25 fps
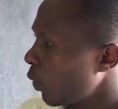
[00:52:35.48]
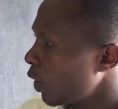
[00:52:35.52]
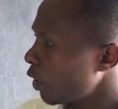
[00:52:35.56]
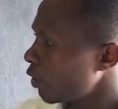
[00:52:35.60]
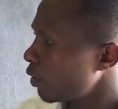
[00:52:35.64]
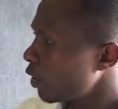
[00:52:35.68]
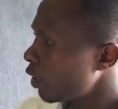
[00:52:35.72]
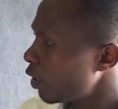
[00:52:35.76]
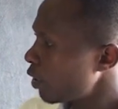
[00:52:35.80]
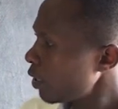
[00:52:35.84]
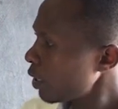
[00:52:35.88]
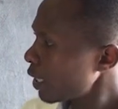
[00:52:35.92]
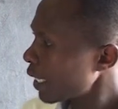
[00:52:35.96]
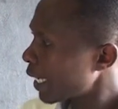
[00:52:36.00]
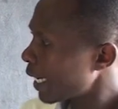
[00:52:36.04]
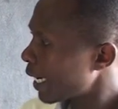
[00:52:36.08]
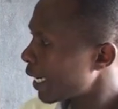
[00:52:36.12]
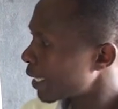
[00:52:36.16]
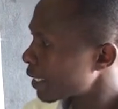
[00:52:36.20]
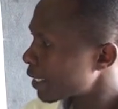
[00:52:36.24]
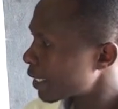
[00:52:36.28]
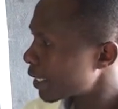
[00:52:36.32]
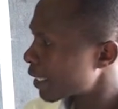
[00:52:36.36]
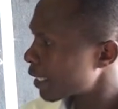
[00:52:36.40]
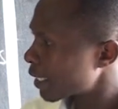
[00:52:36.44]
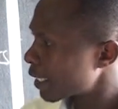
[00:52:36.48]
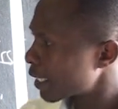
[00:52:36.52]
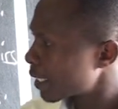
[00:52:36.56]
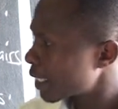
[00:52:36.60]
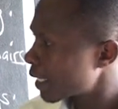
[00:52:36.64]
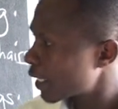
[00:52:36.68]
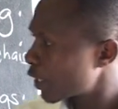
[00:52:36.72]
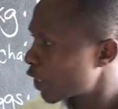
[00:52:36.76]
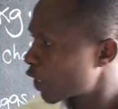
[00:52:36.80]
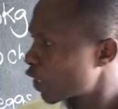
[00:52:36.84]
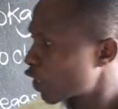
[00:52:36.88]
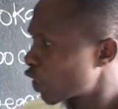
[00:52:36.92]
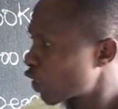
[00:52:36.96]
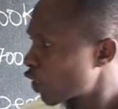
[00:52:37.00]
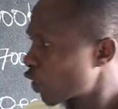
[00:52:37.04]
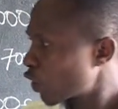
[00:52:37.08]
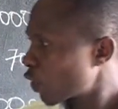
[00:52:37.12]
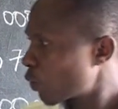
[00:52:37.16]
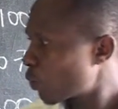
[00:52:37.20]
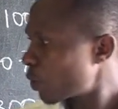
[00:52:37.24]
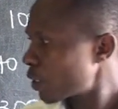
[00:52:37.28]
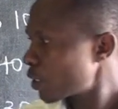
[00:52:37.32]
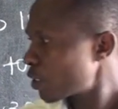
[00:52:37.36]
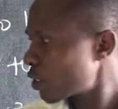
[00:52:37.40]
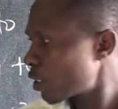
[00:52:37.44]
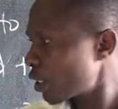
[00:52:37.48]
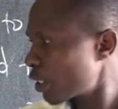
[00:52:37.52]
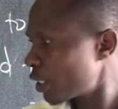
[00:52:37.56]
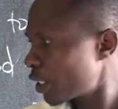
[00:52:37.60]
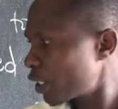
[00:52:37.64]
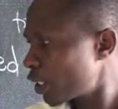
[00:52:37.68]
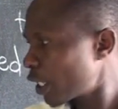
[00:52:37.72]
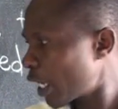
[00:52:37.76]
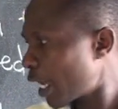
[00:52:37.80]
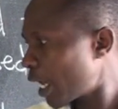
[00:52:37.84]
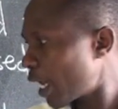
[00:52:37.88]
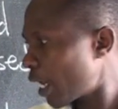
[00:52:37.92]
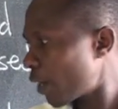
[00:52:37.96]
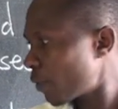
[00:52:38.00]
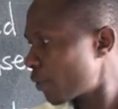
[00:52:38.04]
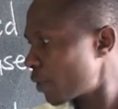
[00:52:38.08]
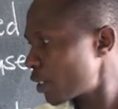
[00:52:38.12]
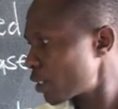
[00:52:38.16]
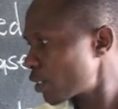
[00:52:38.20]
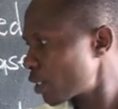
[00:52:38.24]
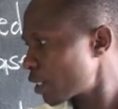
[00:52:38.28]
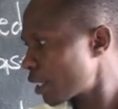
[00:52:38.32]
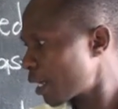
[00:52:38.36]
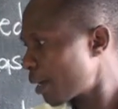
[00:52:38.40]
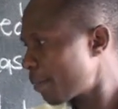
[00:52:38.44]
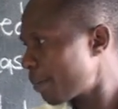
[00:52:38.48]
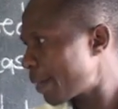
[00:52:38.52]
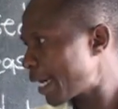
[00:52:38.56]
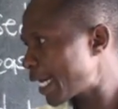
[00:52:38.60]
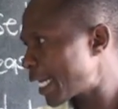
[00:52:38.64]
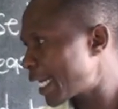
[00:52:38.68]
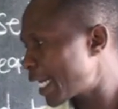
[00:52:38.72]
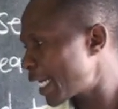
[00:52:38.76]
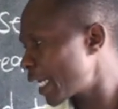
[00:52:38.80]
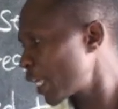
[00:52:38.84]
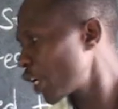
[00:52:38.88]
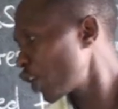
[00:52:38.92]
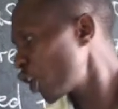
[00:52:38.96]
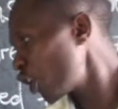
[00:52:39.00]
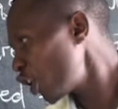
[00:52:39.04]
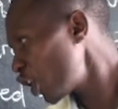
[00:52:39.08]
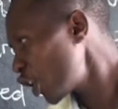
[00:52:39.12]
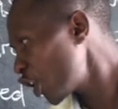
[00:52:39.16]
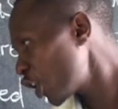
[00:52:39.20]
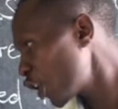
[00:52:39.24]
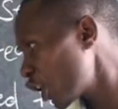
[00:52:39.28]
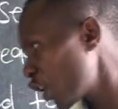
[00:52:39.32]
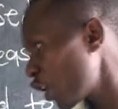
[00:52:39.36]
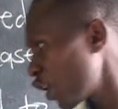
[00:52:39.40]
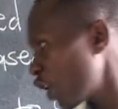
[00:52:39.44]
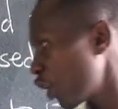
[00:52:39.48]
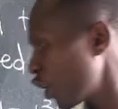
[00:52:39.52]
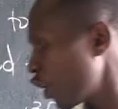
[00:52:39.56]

when we look at question, uh, question number D,